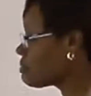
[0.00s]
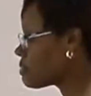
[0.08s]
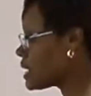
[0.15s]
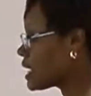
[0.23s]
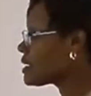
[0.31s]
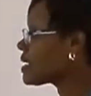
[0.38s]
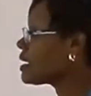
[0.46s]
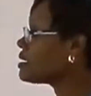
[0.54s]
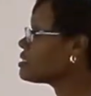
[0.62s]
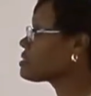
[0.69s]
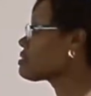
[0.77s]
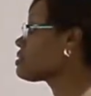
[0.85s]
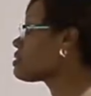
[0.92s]
plan A
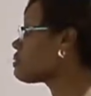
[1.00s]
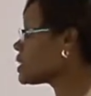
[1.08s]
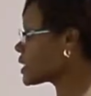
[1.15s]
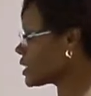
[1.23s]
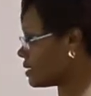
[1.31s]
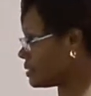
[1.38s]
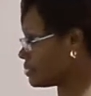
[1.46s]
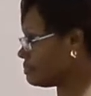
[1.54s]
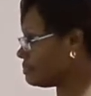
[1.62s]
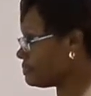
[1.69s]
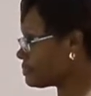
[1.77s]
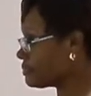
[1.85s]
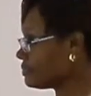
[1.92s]
is not working.
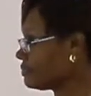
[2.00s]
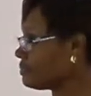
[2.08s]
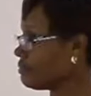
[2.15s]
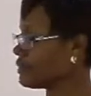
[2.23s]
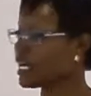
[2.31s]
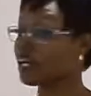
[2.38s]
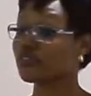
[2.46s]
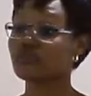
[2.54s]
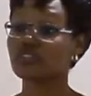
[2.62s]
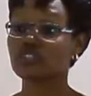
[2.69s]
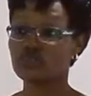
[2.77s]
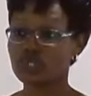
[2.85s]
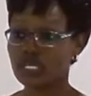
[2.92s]

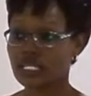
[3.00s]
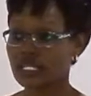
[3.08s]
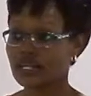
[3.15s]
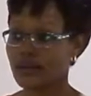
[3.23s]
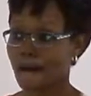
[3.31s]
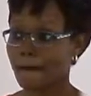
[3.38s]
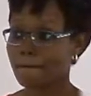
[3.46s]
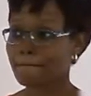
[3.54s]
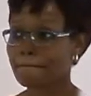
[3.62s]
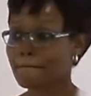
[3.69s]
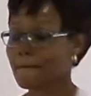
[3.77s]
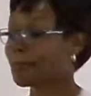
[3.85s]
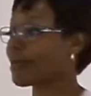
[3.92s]
Unfortunately,
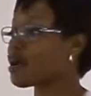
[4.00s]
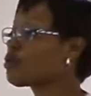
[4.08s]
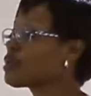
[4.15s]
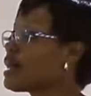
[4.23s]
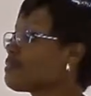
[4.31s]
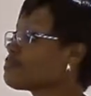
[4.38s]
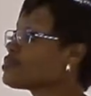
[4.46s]
we have